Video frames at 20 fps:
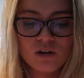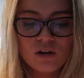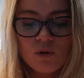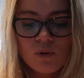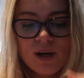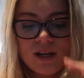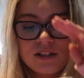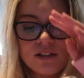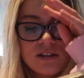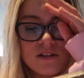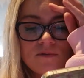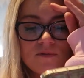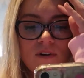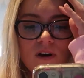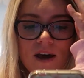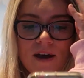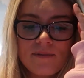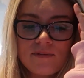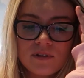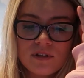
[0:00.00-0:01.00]
Question
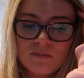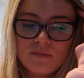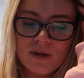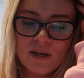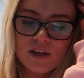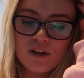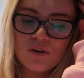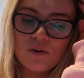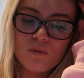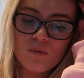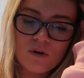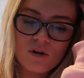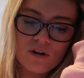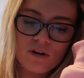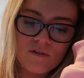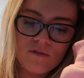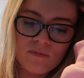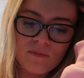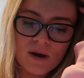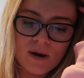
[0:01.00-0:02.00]
5. To me, you're one
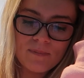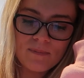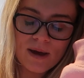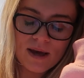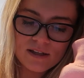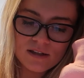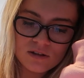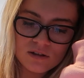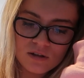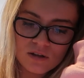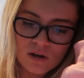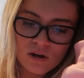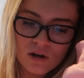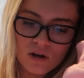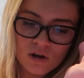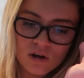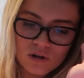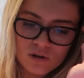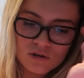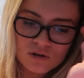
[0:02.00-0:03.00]
of my best
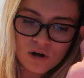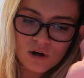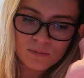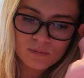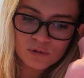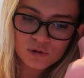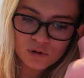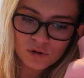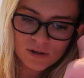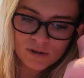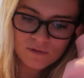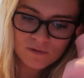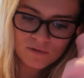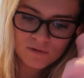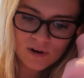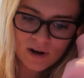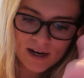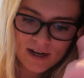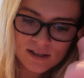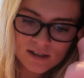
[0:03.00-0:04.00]
top joint
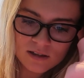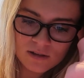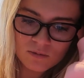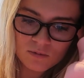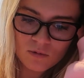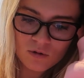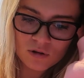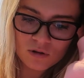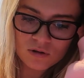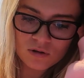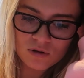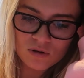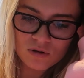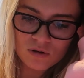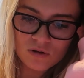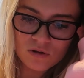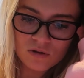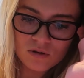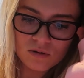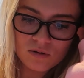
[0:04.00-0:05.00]
friends. What
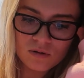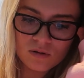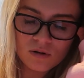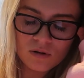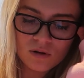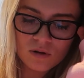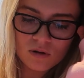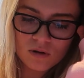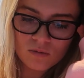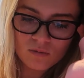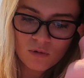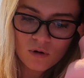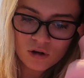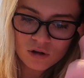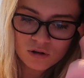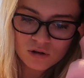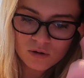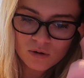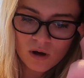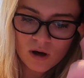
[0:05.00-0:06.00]
do
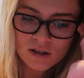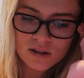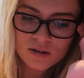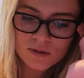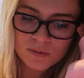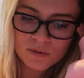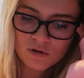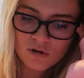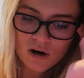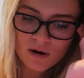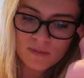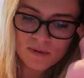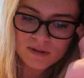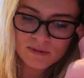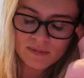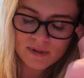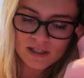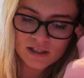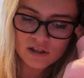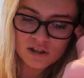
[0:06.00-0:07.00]
us subscribers
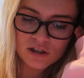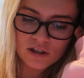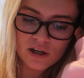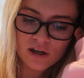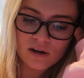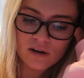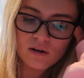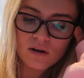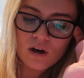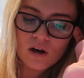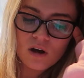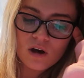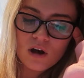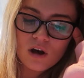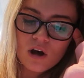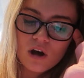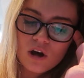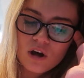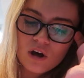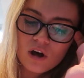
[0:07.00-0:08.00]
mean to you?
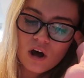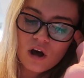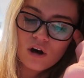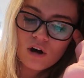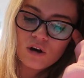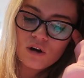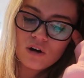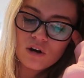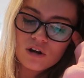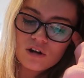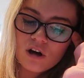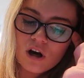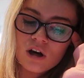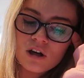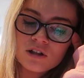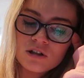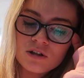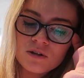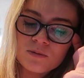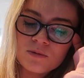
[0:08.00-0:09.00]

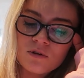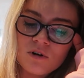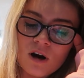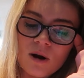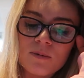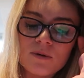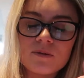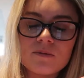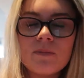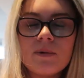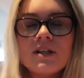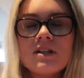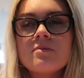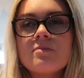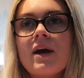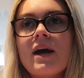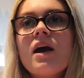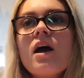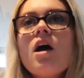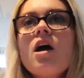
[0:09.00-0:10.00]
Us subscribers mean to
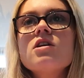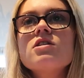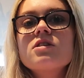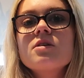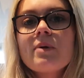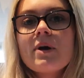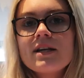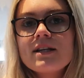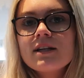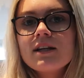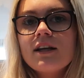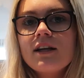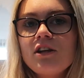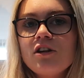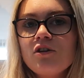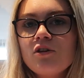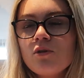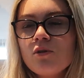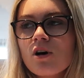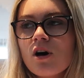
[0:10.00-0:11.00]
me. So basically,
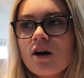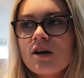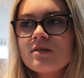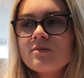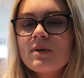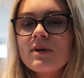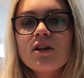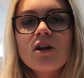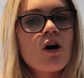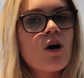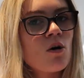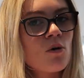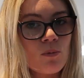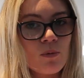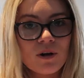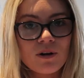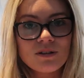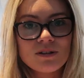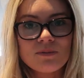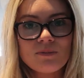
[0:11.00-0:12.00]
you guys mean the whole
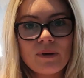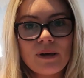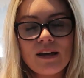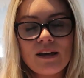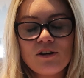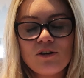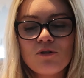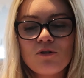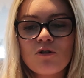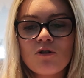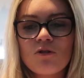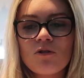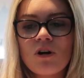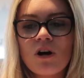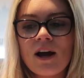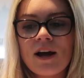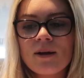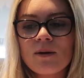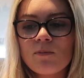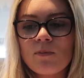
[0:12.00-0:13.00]
world to me. You're all
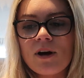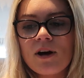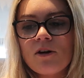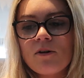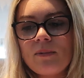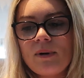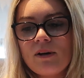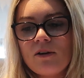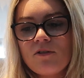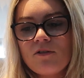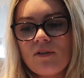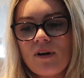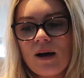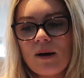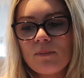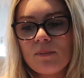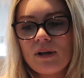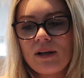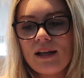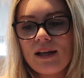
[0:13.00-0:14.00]
like my own little
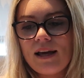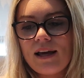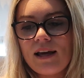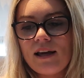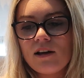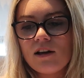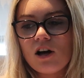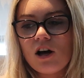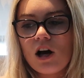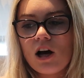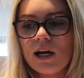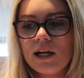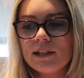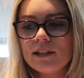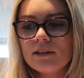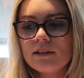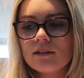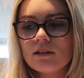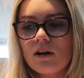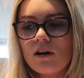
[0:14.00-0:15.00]
family,
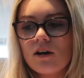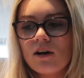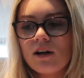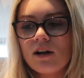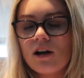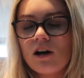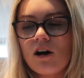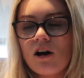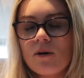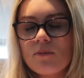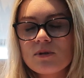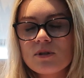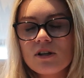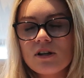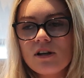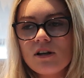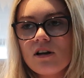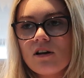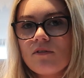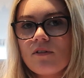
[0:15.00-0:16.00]
and I
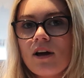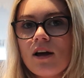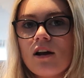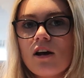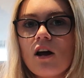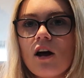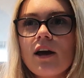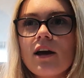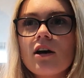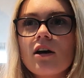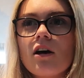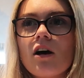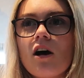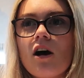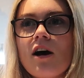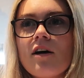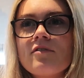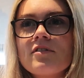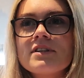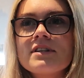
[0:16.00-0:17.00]
absolutely love it. Like,
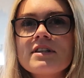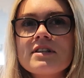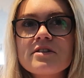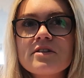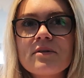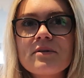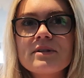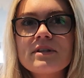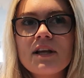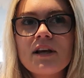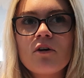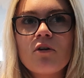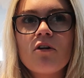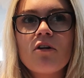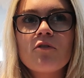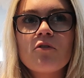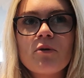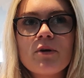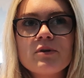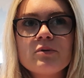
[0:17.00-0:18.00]
ever since I was little,
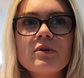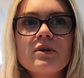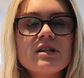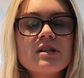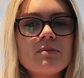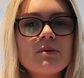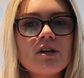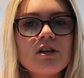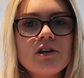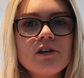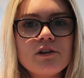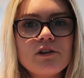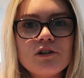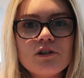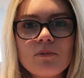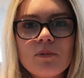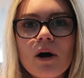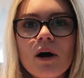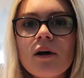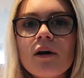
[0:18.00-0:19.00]
I've always wanted to be a
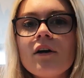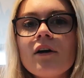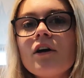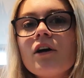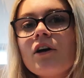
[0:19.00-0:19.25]
YouTuber.